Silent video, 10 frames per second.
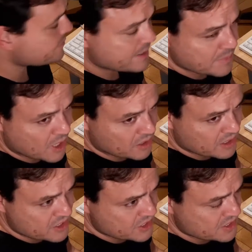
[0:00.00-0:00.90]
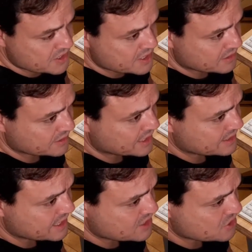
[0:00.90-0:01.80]
my blog just to tell you that
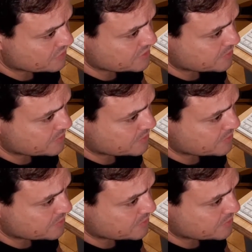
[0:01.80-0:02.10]
that solved the